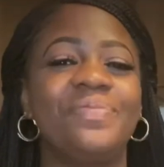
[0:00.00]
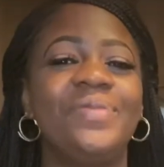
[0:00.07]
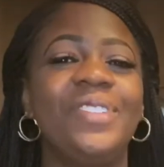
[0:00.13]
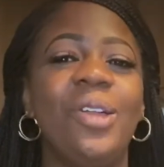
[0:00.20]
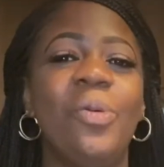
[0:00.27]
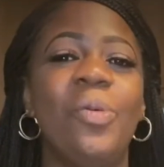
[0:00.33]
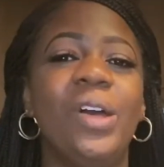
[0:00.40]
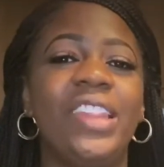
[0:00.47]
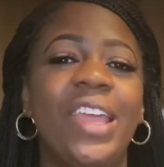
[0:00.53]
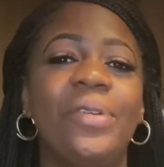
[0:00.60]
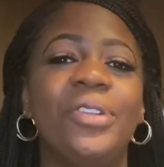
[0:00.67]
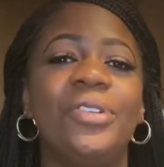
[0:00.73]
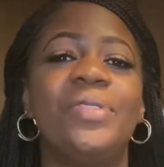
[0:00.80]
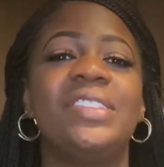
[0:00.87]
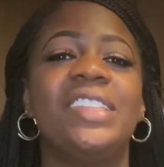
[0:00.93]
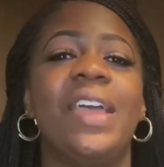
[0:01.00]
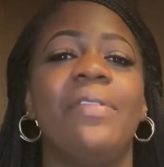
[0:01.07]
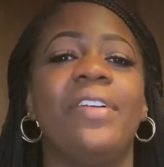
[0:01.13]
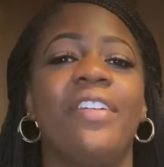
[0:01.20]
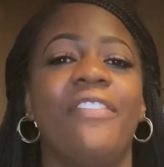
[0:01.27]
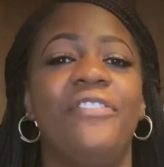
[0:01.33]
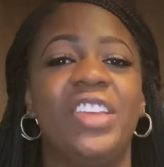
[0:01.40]
What they would do is they
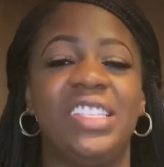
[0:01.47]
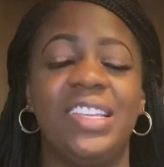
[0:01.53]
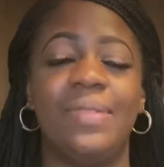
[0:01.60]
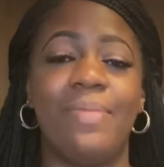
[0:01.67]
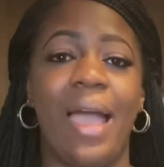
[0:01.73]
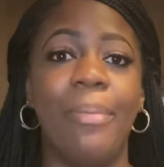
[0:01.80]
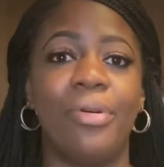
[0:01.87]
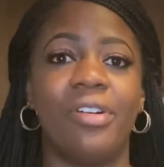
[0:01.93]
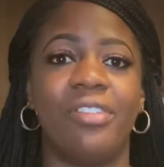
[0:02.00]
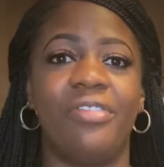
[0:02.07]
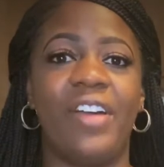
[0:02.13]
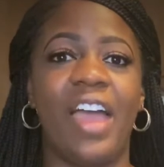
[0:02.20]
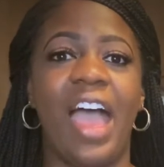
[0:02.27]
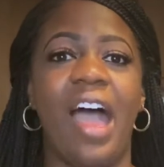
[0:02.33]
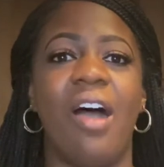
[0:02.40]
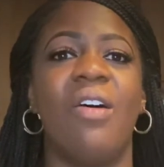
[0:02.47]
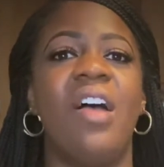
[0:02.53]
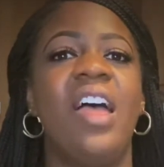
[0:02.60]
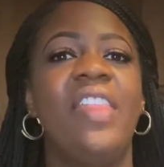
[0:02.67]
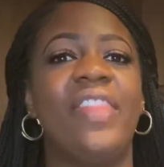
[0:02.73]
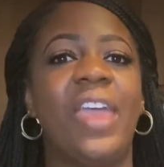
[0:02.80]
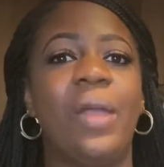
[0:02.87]
would visit my profile,
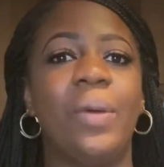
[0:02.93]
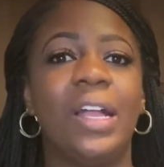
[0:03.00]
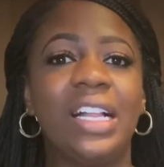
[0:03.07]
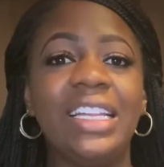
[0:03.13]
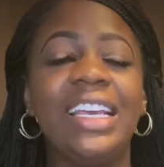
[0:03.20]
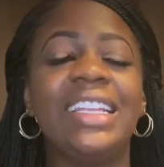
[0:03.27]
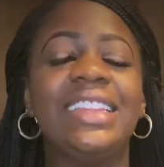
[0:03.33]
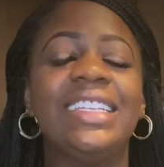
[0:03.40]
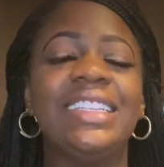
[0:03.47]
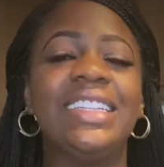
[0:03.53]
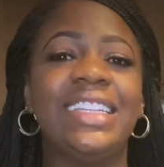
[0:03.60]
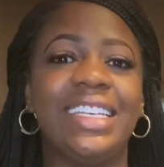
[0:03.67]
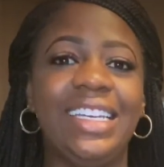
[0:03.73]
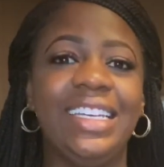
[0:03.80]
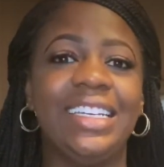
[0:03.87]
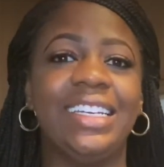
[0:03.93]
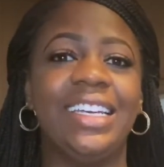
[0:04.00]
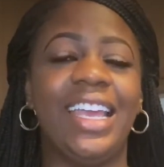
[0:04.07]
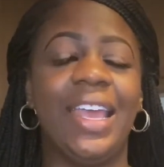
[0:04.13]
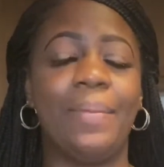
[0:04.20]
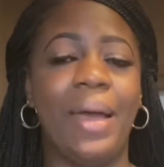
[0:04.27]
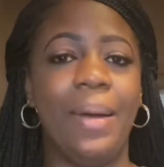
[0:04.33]
they would click the link
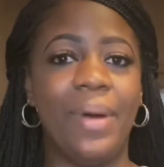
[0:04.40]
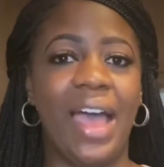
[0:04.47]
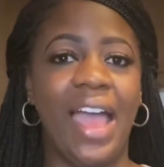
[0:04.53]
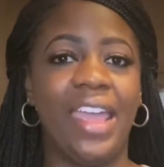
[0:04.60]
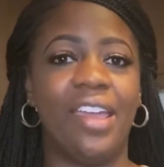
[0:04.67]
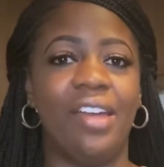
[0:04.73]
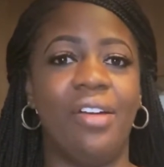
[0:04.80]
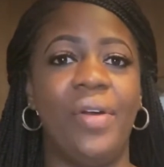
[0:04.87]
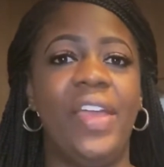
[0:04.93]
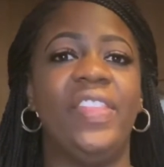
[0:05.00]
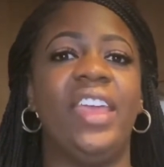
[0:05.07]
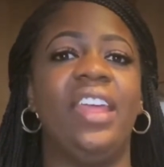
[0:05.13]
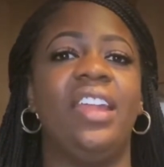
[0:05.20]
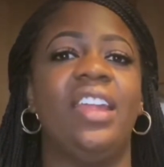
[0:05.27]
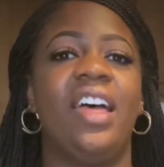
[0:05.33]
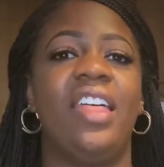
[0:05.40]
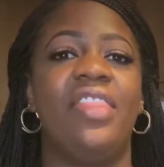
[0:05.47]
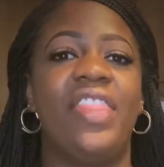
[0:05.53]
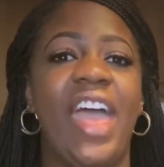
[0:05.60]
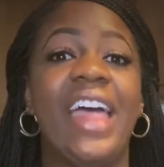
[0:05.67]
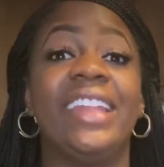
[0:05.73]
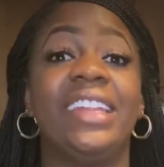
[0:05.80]
in my bio, and then
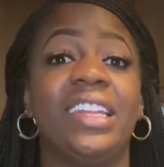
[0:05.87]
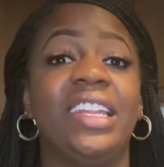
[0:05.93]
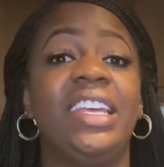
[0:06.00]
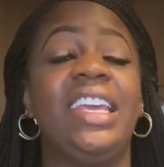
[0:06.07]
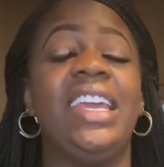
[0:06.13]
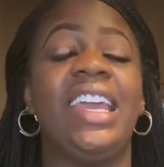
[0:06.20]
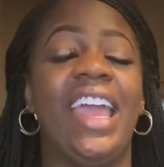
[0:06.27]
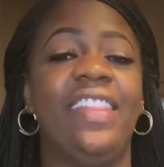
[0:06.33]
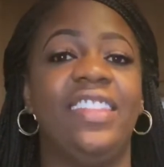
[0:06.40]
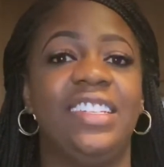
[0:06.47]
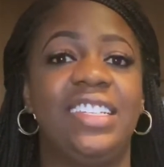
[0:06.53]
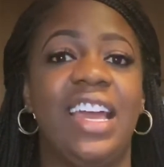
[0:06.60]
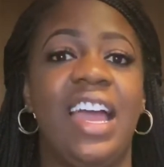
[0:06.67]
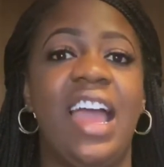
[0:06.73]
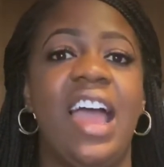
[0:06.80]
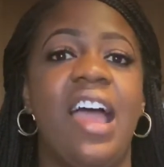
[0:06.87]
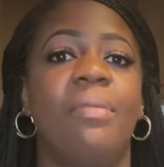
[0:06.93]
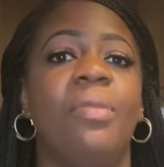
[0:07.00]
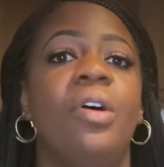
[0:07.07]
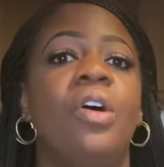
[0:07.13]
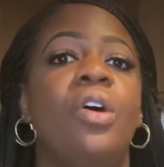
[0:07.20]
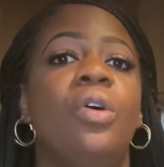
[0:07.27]
that link at the
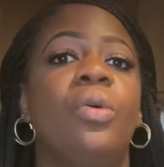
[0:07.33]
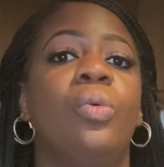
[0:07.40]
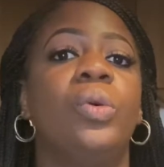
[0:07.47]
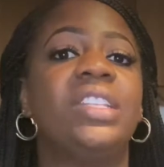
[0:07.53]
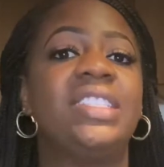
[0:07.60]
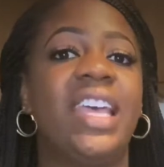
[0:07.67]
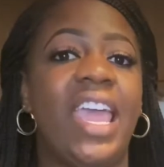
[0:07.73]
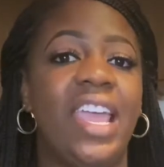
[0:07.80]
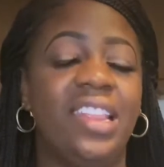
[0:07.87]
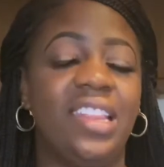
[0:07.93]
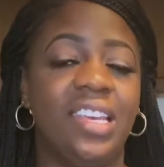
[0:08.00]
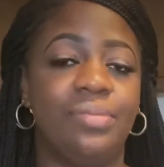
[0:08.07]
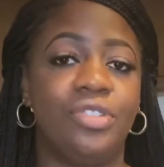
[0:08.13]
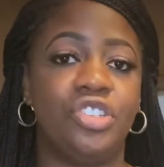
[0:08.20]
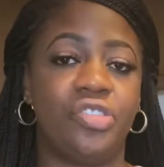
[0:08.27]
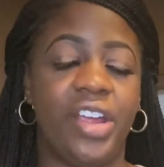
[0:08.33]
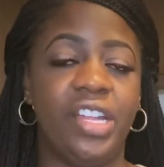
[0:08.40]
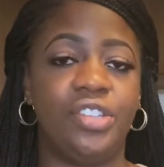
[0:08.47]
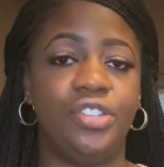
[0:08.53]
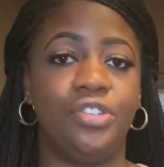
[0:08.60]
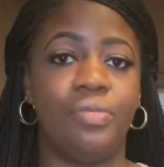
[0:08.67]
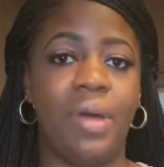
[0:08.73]
time would take them
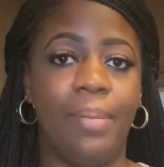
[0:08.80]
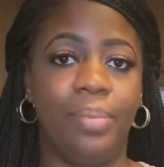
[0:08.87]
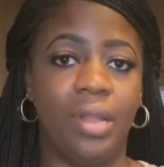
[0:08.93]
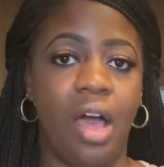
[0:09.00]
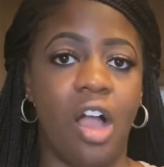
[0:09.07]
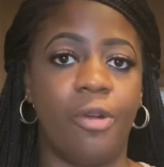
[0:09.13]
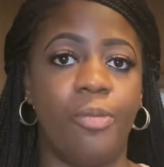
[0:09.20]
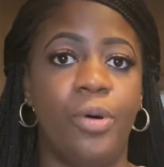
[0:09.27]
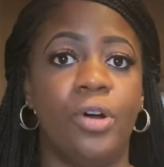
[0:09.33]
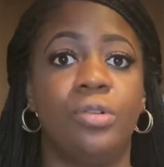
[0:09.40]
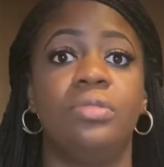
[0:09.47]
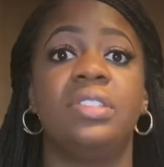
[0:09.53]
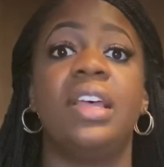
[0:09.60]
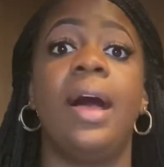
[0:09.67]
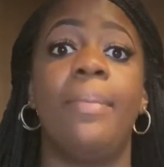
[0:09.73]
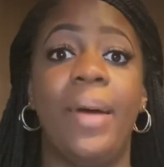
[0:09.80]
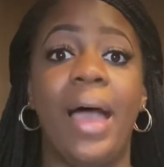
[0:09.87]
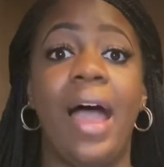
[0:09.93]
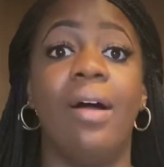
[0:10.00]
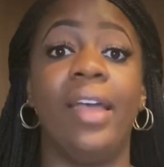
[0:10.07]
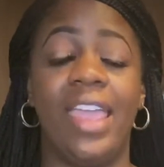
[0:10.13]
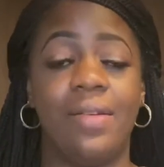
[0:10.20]
straight to my blog post
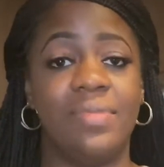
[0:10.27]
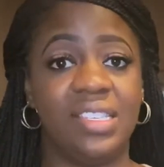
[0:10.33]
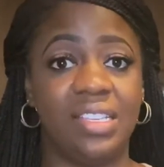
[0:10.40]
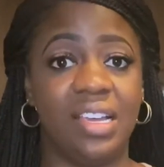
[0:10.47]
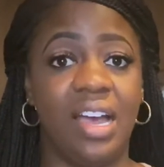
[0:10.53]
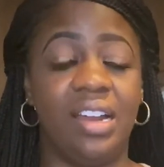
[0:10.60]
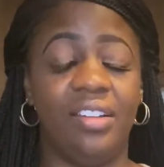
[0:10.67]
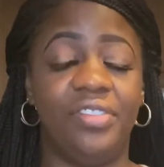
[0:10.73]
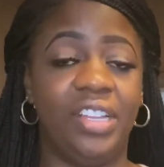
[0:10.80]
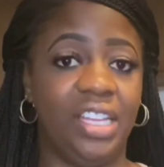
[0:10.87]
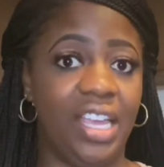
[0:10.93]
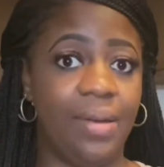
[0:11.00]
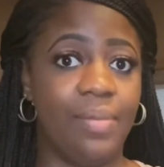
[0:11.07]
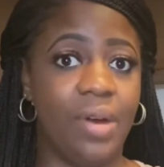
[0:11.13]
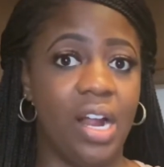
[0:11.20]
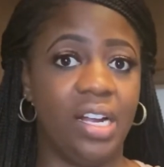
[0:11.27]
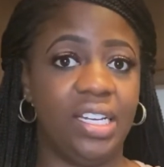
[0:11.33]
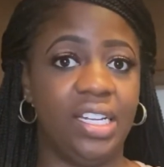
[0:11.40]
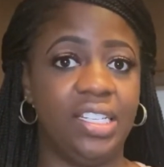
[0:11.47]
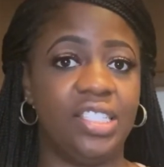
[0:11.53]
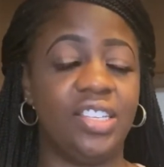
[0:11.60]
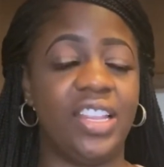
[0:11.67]
about Amazon affiliate
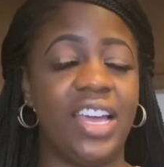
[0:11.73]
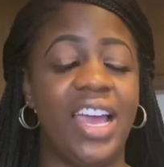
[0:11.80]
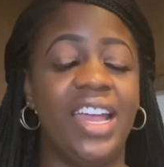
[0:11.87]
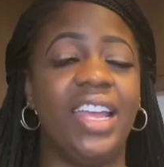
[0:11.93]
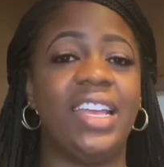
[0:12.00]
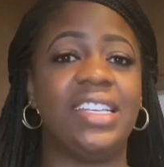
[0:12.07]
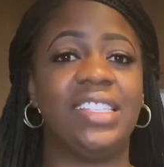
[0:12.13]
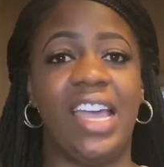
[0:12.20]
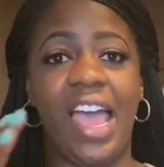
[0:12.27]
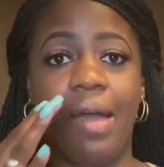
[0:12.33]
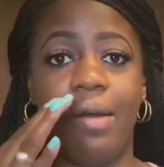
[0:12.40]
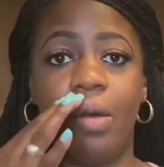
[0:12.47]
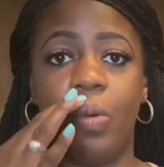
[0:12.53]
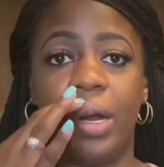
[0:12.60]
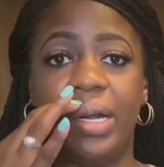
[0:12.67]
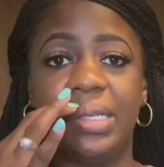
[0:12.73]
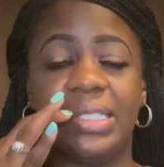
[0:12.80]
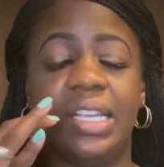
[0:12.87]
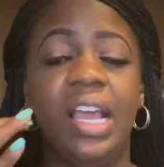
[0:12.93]
marketing. So that is how it works.